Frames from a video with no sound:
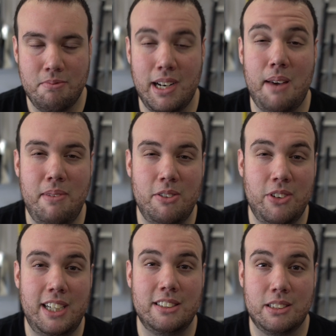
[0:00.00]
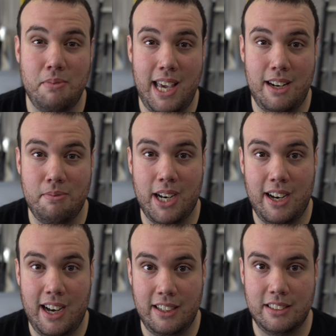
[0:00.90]
but I've been reading some hate
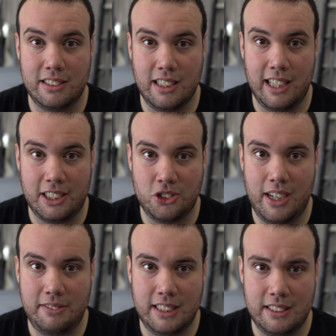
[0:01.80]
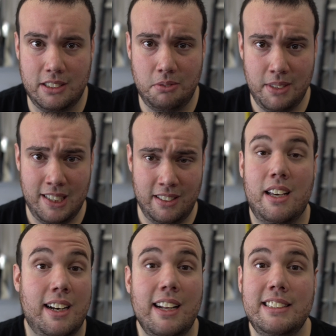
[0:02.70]
about Honda's Select Drive system,
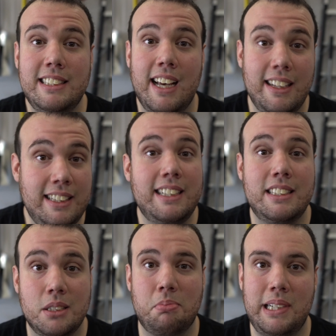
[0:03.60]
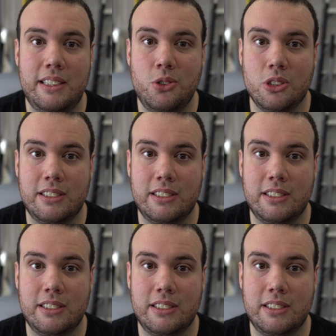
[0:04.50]
and honestly I think it's a pretty cool